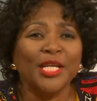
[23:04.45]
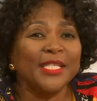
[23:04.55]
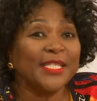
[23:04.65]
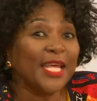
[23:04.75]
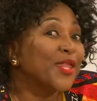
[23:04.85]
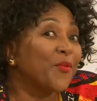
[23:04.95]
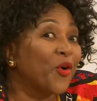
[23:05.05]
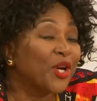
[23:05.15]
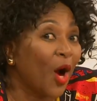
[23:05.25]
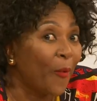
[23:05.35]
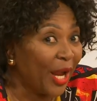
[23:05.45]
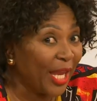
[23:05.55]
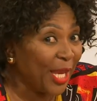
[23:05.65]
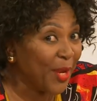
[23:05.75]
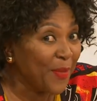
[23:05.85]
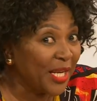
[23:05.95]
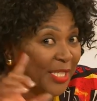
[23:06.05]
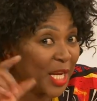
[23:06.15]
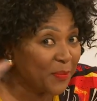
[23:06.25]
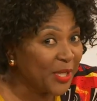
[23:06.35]
Send them on our email.
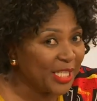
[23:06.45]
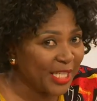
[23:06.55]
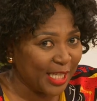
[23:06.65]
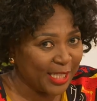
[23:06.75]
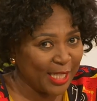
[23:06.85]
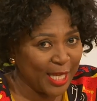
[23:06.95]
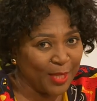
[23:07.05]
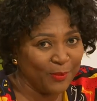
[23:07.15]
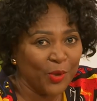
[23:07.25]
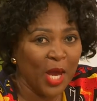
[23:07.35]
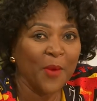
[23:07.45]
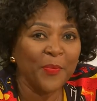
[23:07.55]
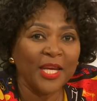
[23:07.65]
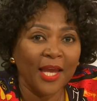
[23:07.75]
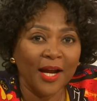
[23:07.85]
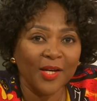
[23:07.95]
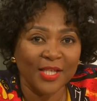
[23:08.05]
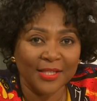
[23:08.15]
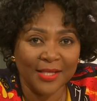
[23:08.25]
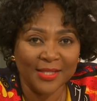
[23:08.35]
Take pictures and send them to
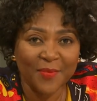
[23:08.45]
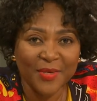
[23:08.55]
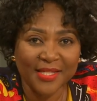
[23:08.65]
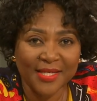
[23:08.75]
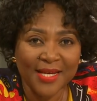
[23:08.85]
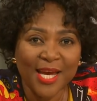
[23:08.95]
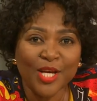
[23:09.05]
Hangout at sabc.co.za.